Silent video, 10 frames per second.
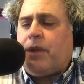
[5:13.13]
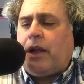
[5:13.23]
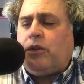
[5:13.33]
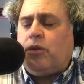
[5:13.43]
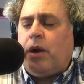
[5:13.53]

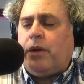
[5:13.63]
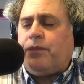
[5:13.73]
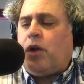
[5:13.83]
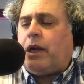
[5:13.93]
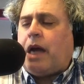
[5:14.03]
and who
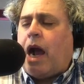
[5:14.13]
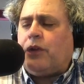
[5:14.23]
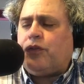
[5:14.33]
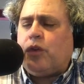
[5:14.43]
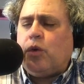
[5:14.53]
have gone to
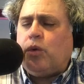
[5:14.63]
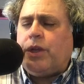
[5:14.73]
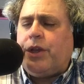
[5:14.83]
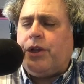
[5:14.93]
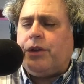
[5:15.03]
high
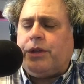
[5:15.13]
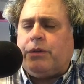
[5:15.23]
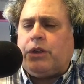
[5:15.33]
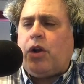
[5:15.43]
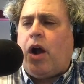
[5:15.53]
school here and
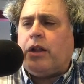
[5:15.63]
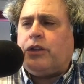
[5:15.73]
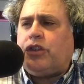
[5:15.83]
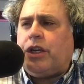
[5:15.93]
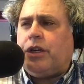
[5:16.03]
they're in
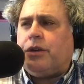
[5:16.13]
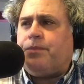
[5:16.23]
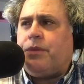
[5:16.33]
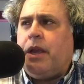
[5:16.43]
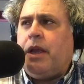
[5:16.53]
college here,